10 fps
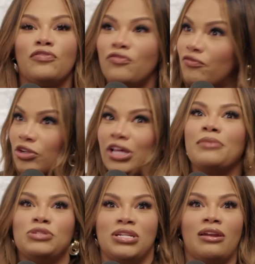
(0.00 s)
fully
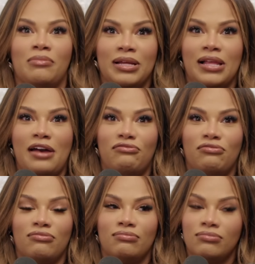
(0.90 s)
up to date on my life.
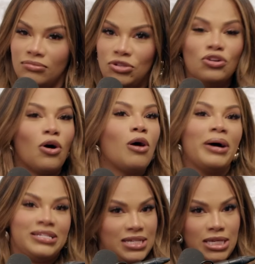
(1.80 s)
You know all
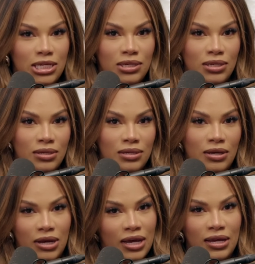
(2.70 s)
my tea.
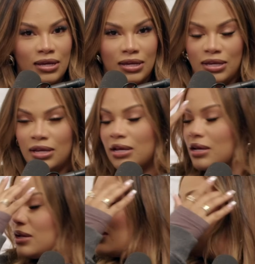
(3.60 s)
Okay.
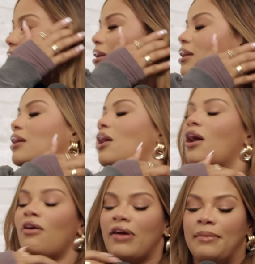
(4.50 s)

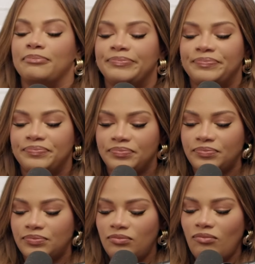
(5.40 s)
All right.
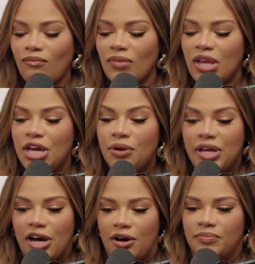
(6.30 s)
Here we
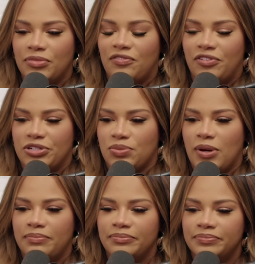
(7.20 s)
go. The first one.